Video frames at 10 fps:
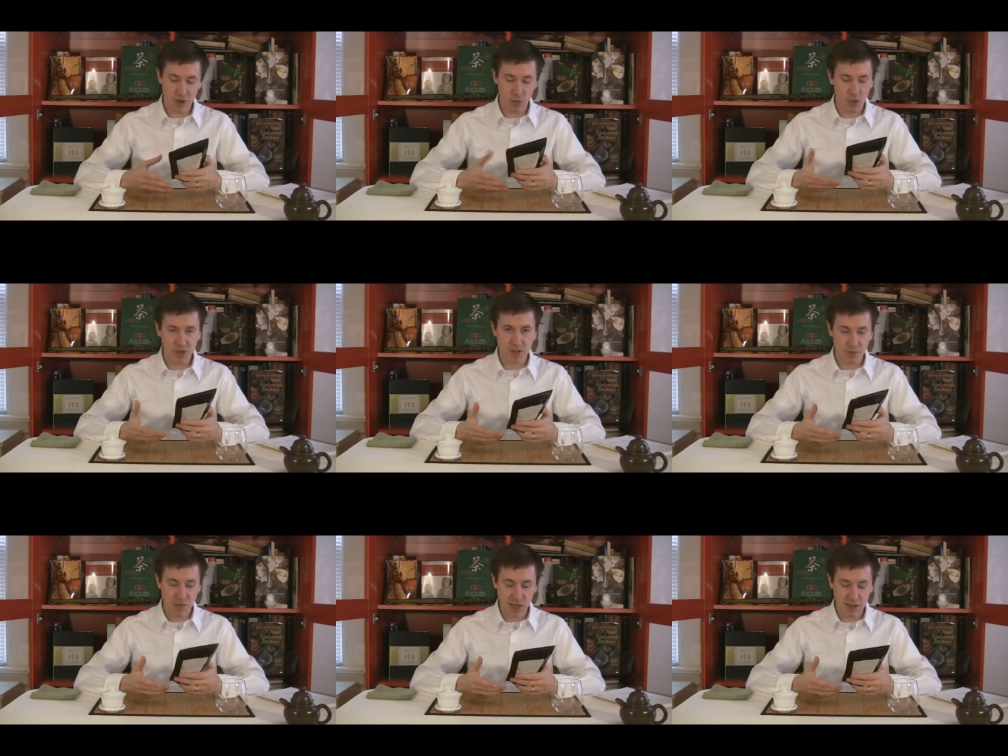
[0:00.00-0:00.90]
there? What does it
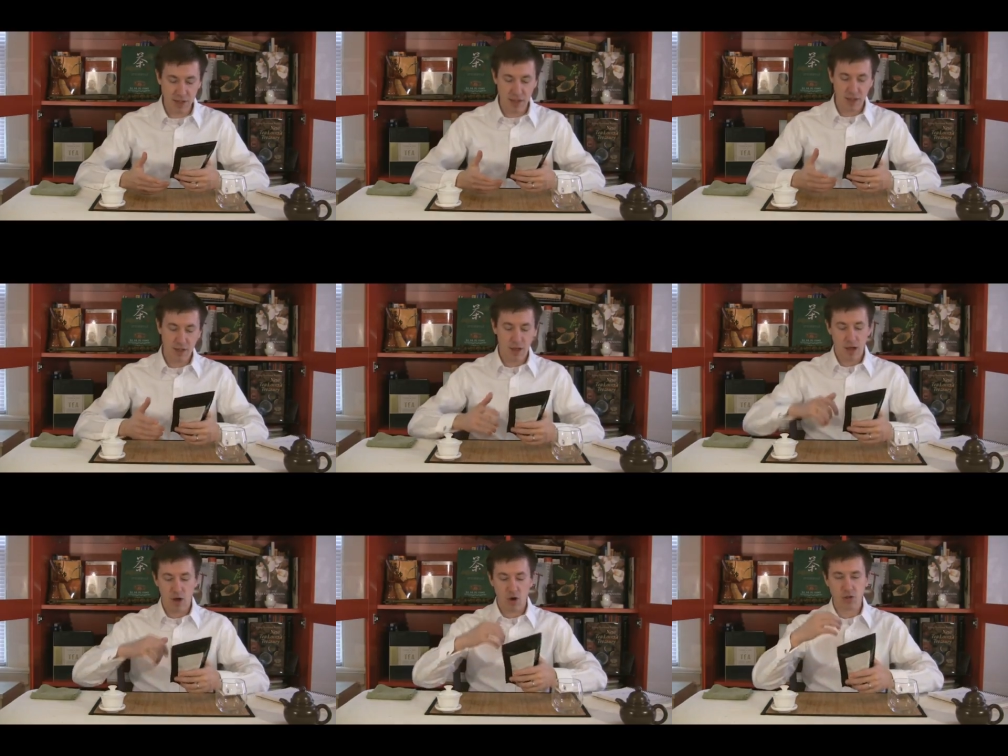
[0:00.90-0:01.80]
mean?
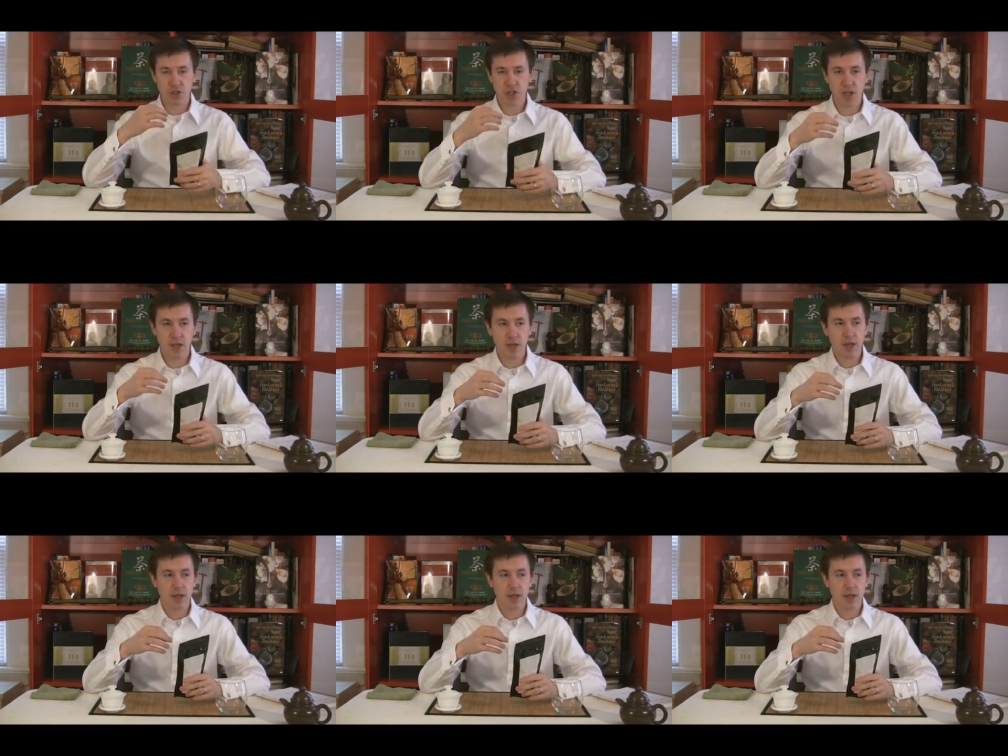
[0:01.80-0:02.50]
HongQing